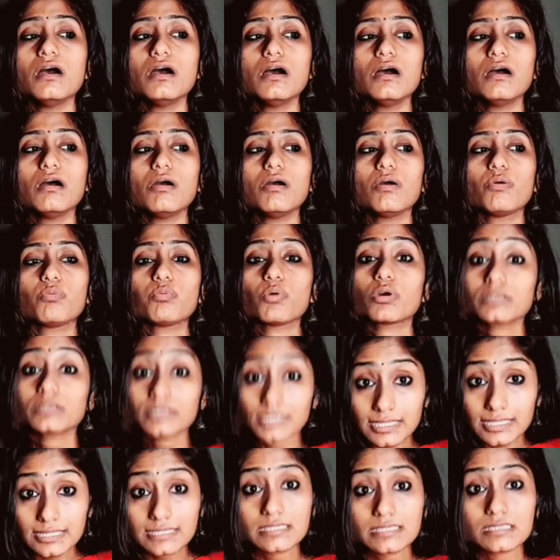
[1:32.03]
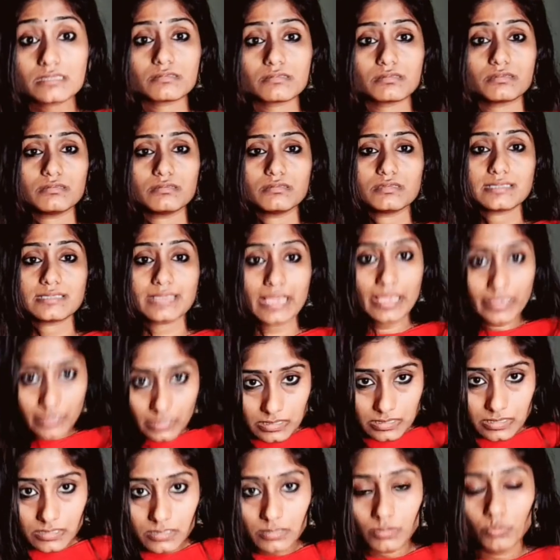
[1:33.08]
What is
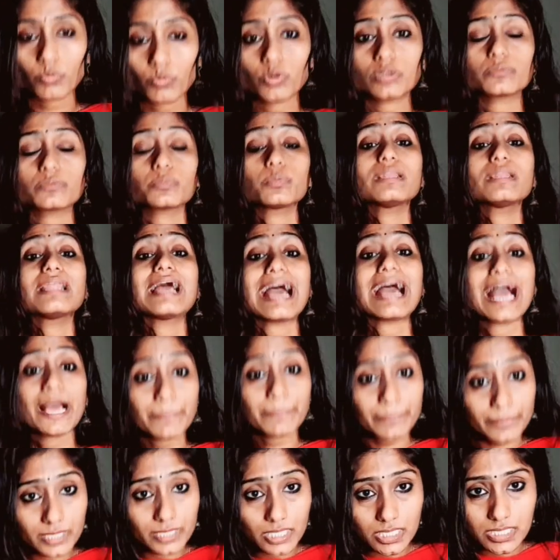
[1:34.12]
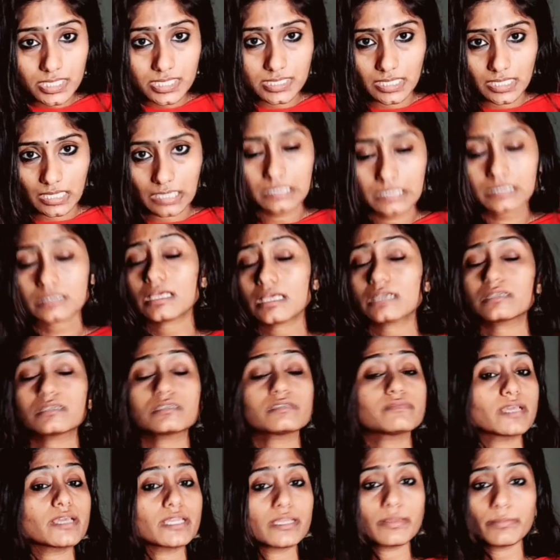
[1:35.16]
sex, what will happen in sex, that is
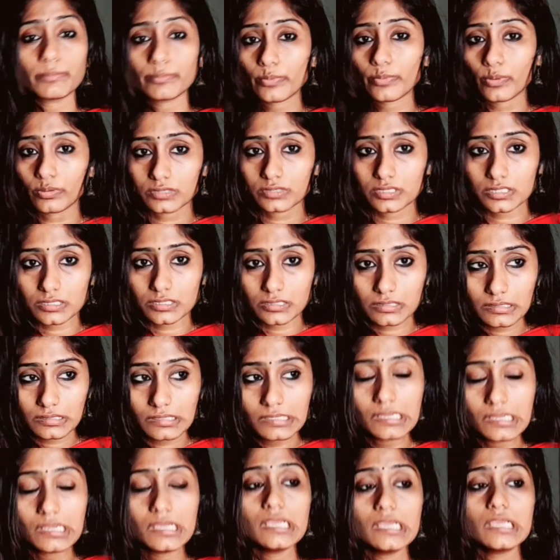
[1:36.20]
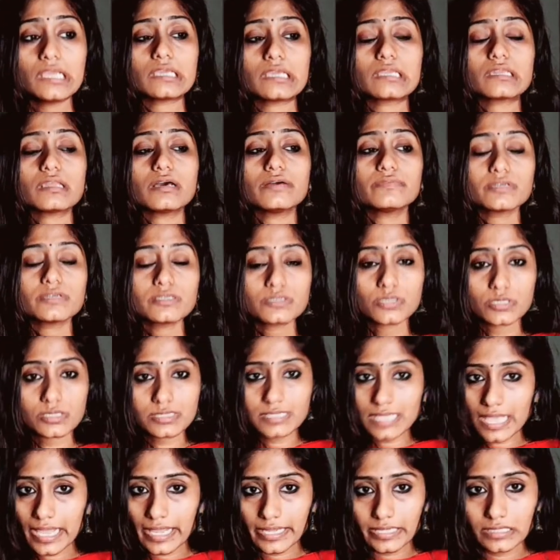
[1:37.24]
very important. In our
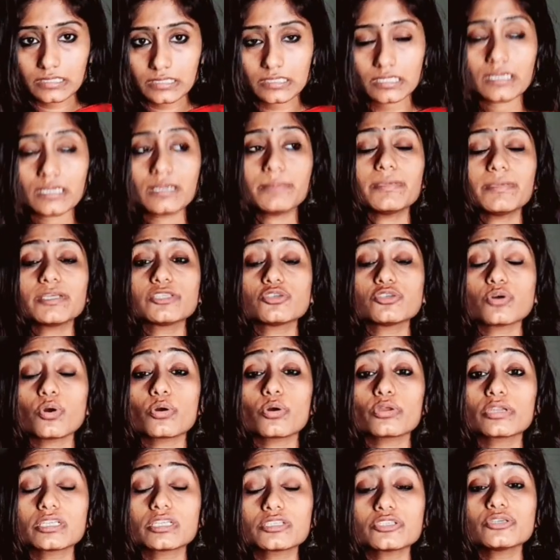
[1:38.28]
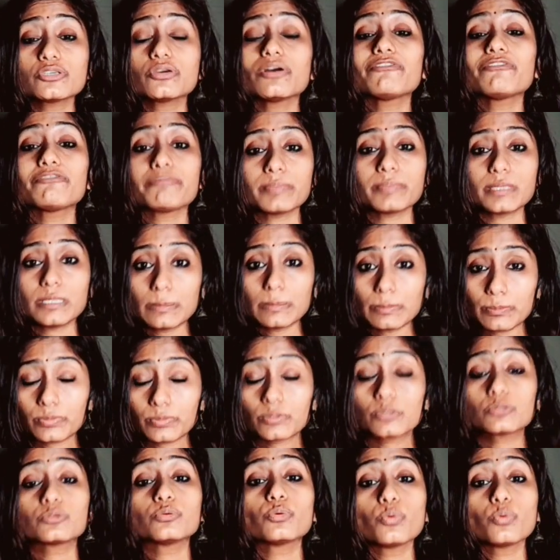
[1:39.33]
society, majority of
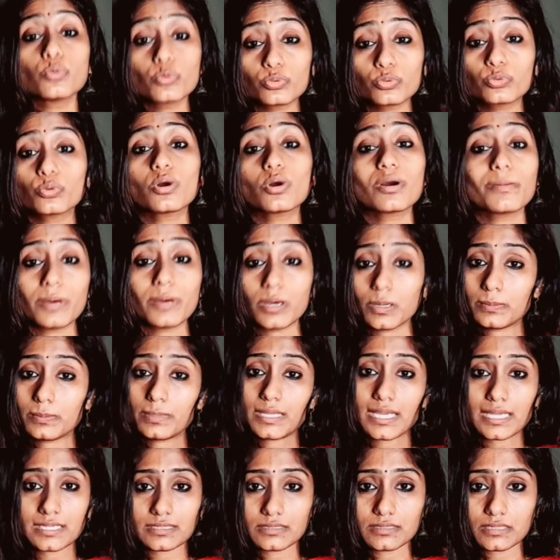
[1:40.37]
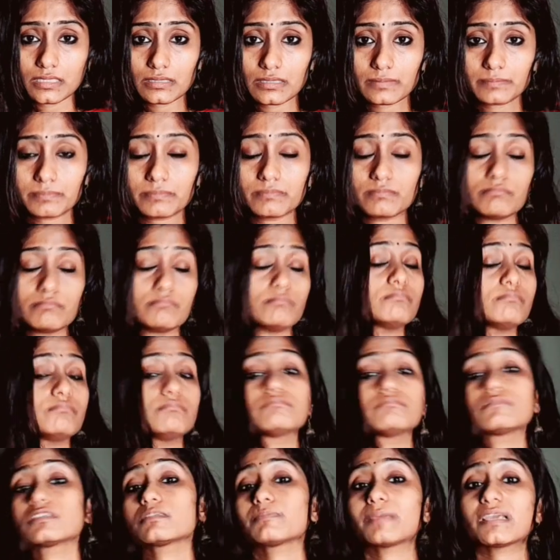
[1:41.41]
people don't know about that thing,
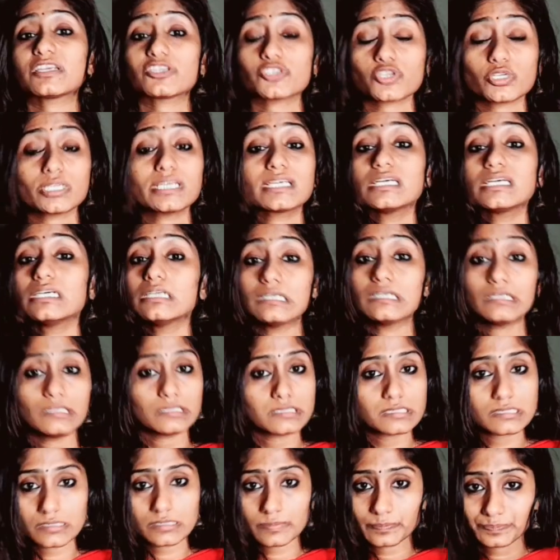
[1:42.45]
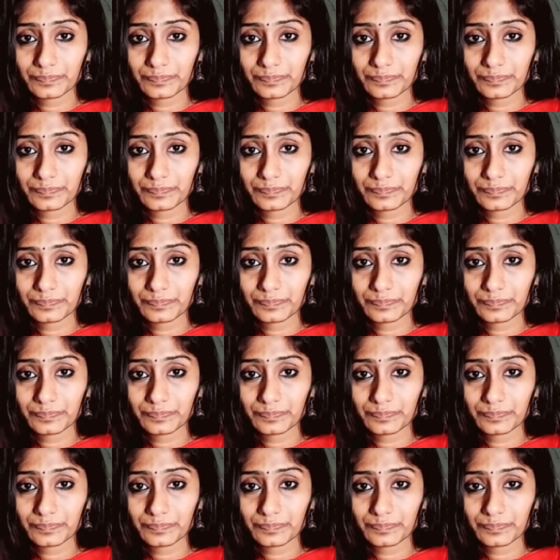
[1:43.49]
especially girls.